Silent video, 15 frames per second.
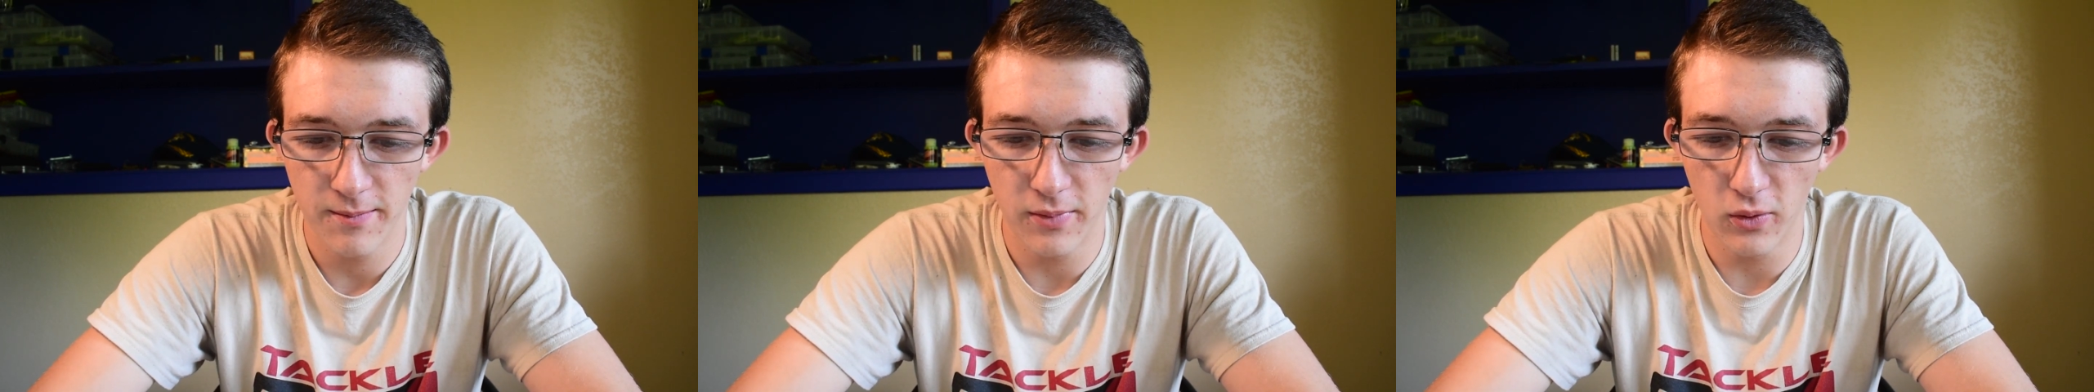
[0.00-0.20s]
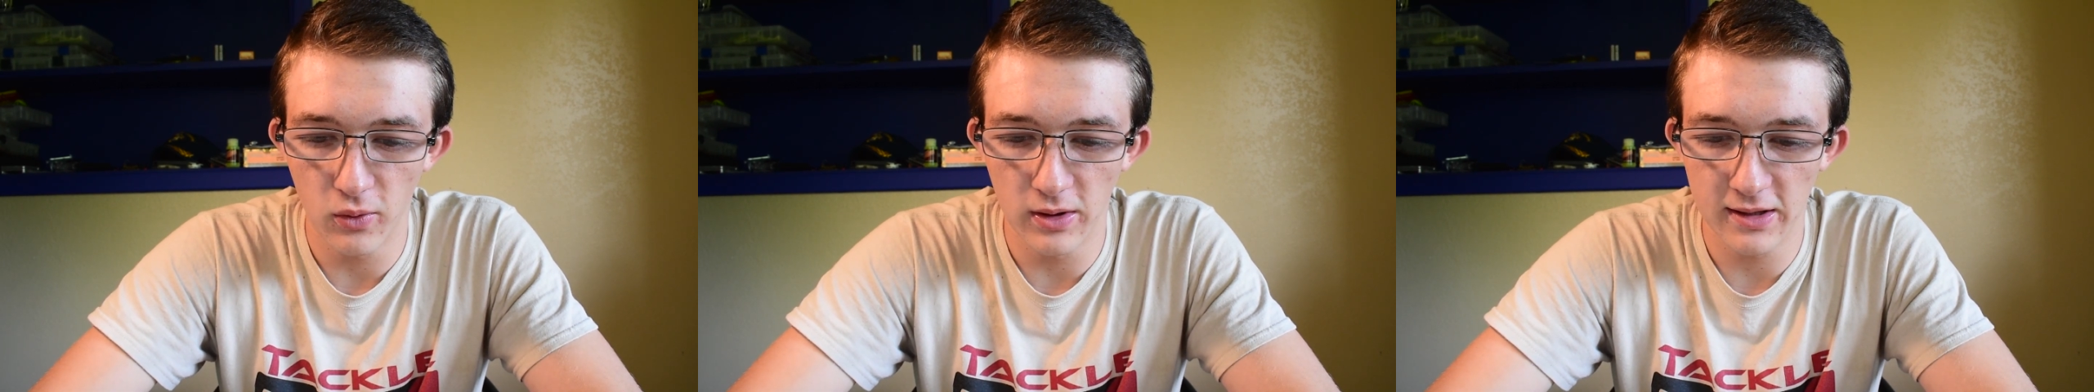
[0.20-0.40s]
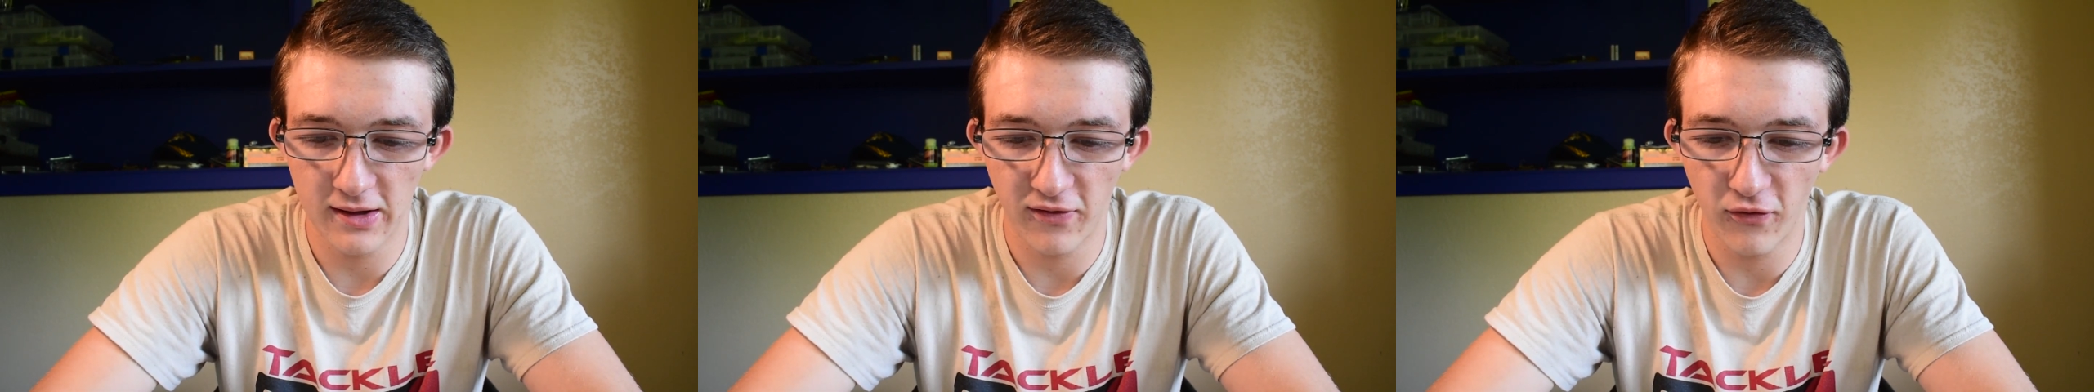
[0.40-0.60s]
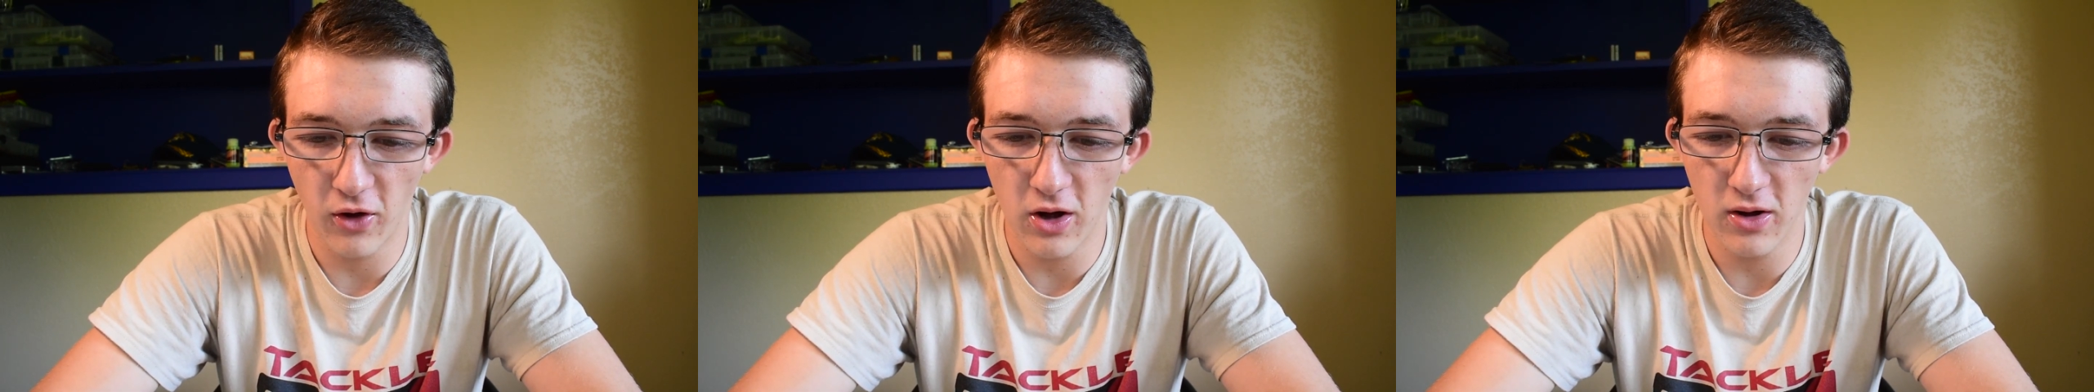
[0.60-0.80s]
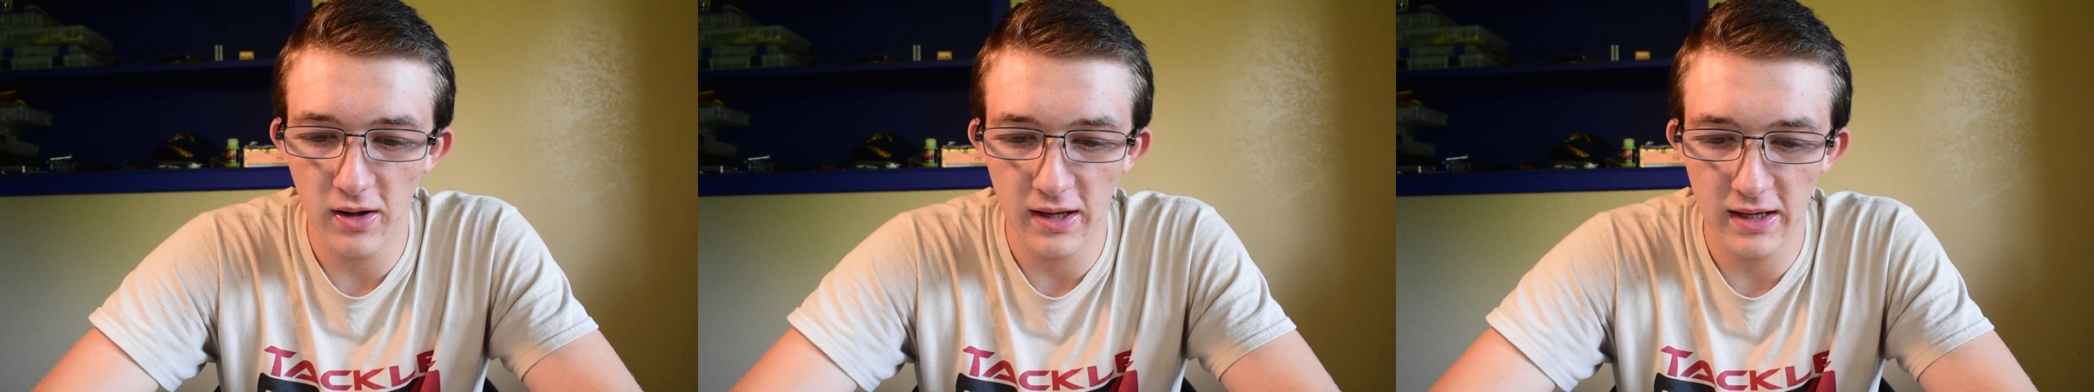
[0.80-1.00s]
But once
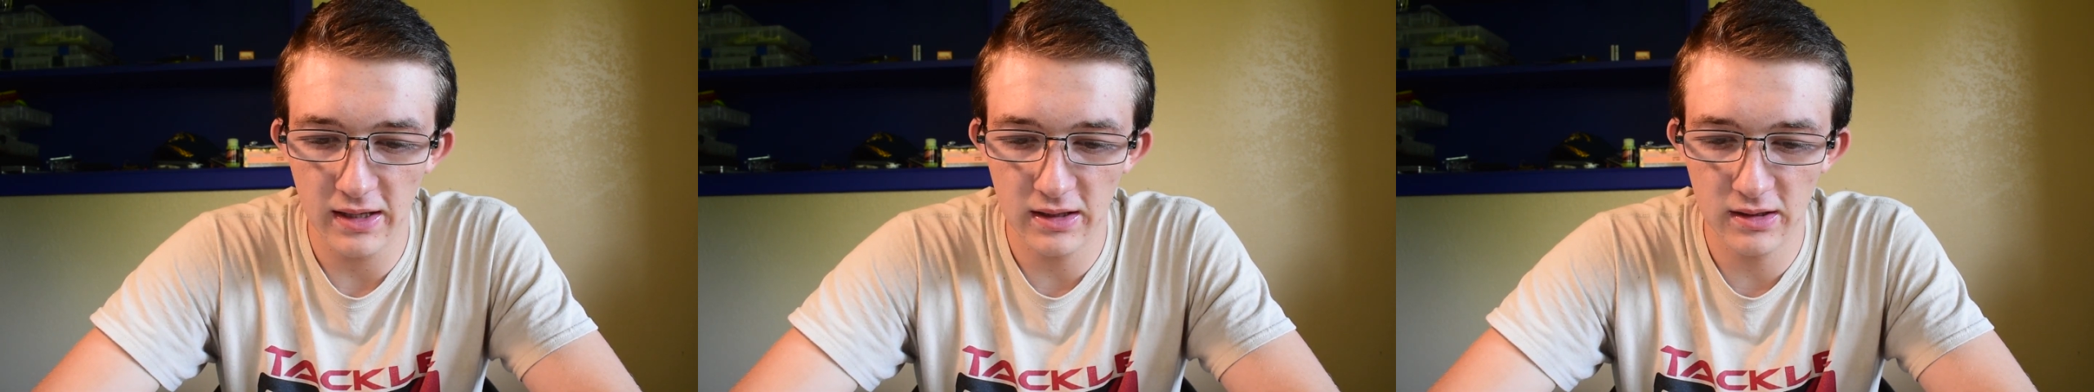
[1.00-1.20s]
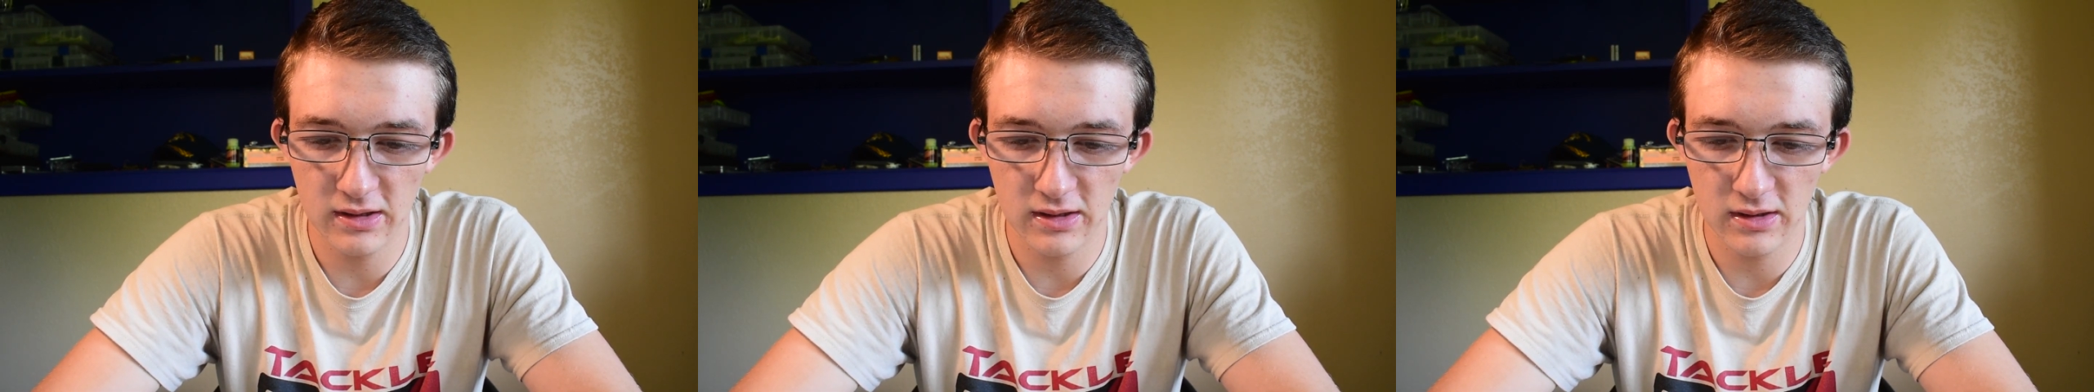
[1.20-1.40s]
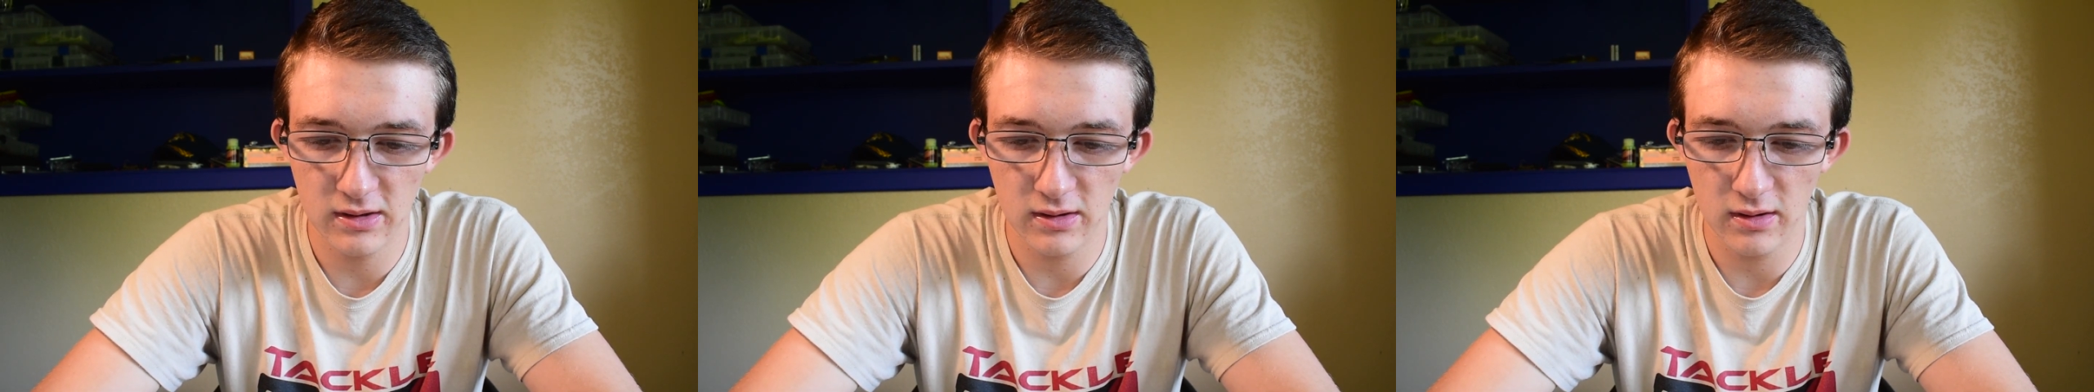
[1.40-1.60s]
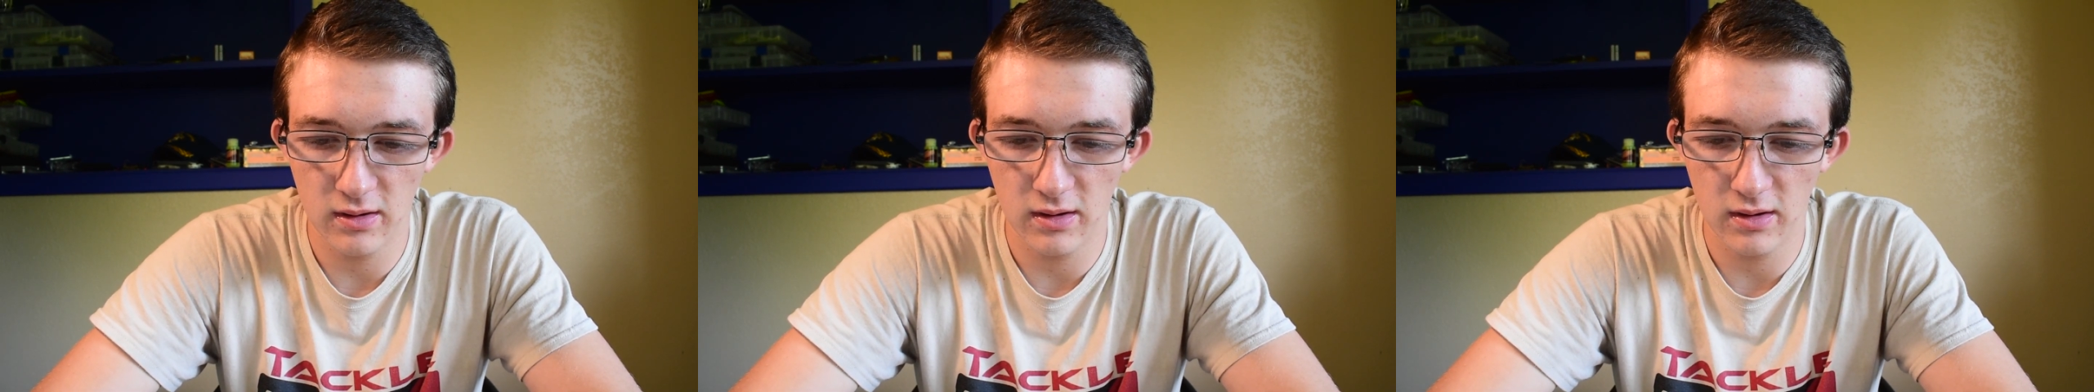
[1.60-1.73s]
fall hits,